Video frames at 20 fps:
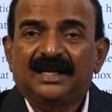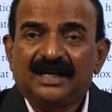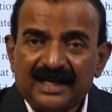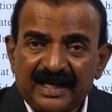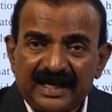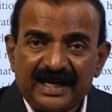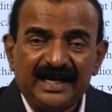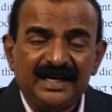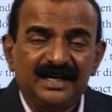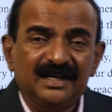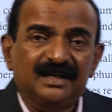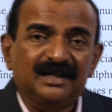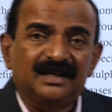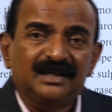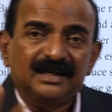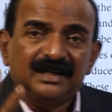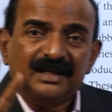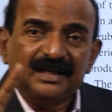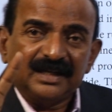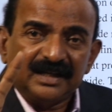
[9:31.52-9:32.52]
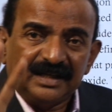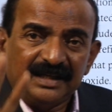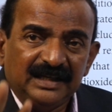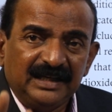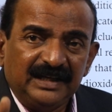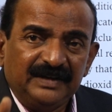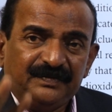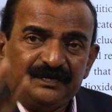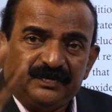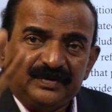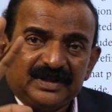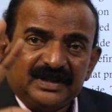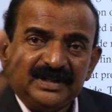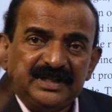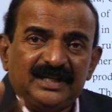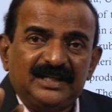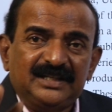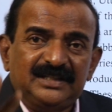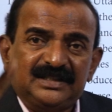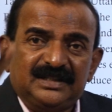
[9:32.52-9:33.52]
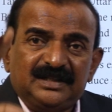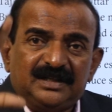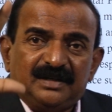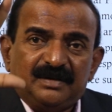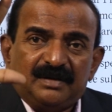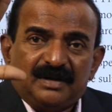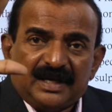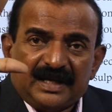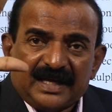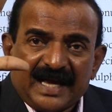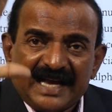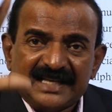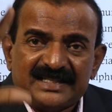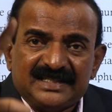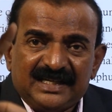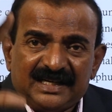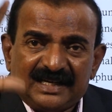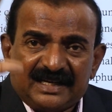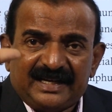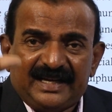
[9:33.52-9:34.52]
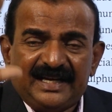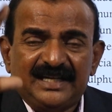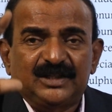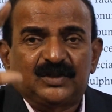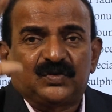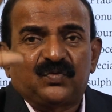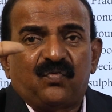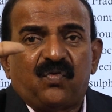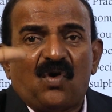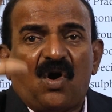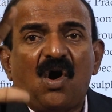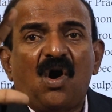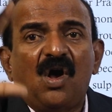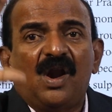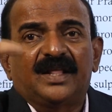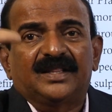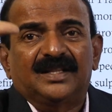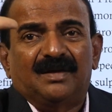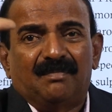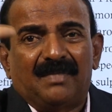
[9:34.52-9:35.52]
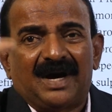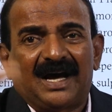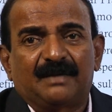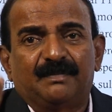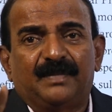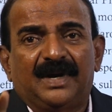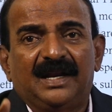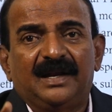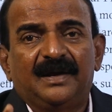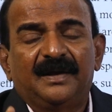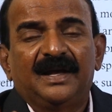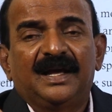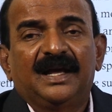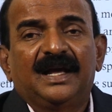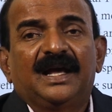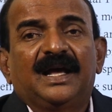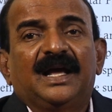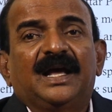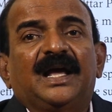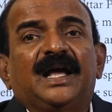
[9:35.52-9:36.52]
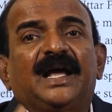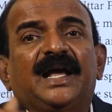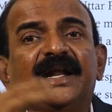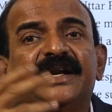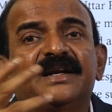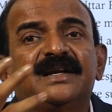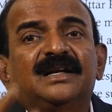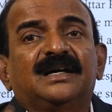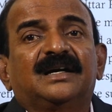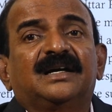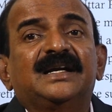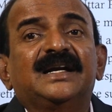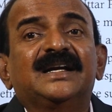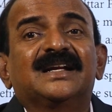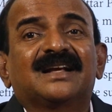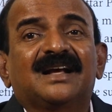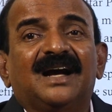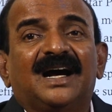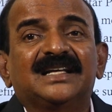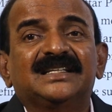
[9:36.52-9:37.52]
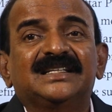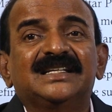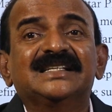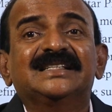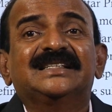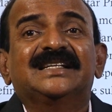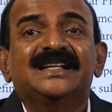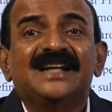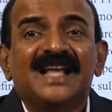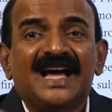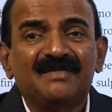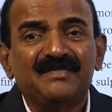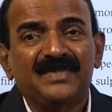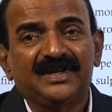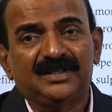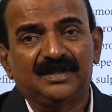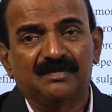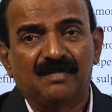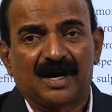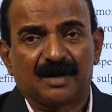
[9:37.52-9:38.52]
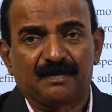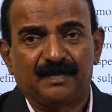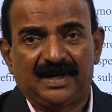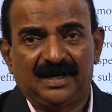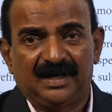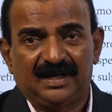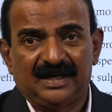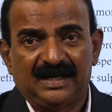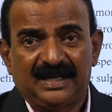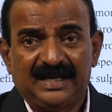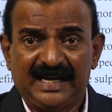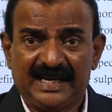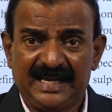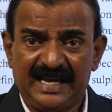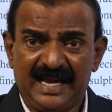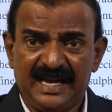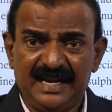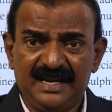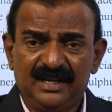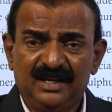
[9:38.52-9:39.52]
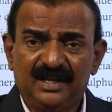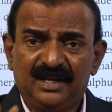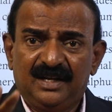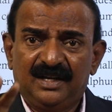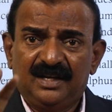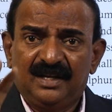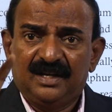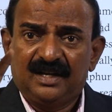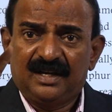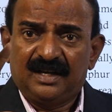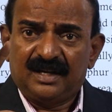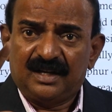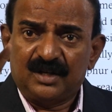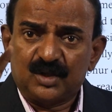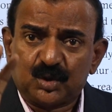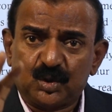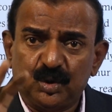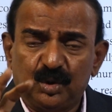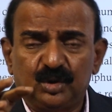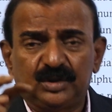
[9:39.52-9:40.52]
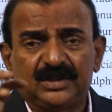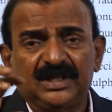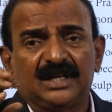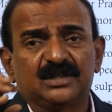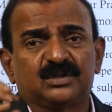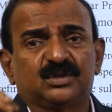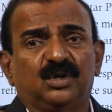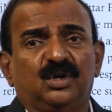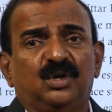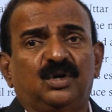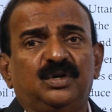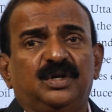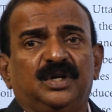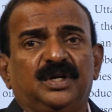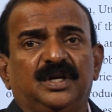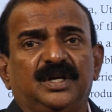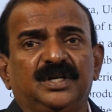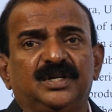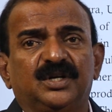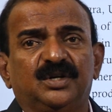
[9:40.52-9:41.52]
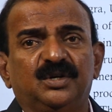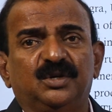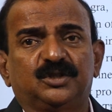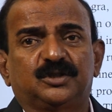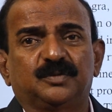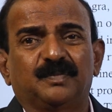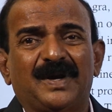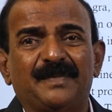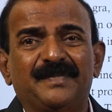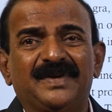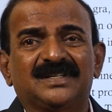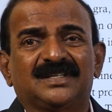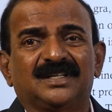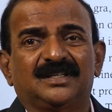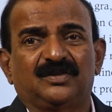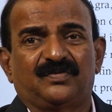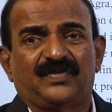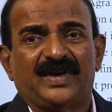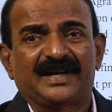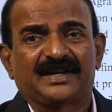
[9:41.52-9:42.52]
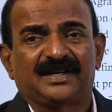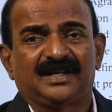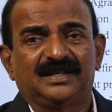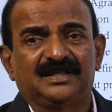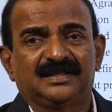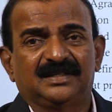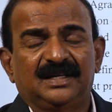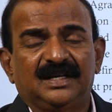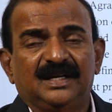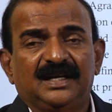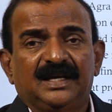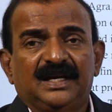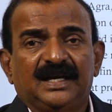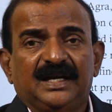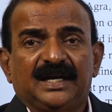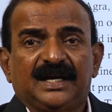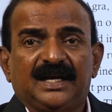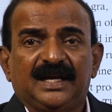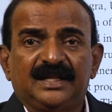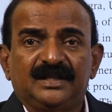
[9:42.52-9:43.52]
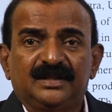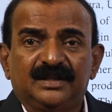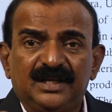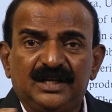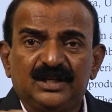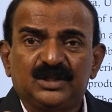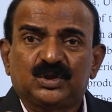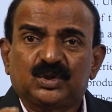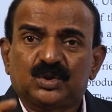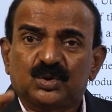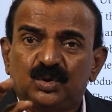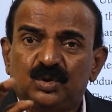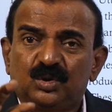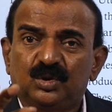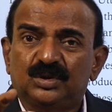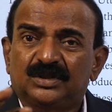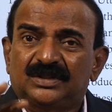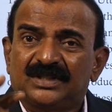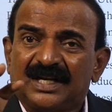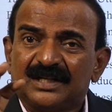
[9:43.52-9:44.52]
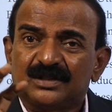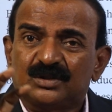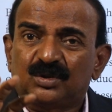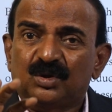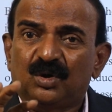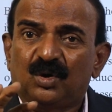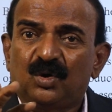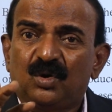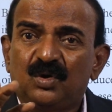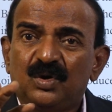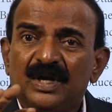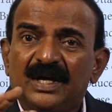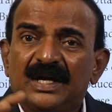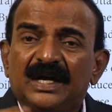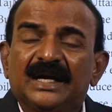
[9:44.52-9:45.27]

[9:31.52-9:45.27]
and if these acid rains fall on the marble, and it causing the damage in marble. Again, soot also introduced by means of the factories, and this soot also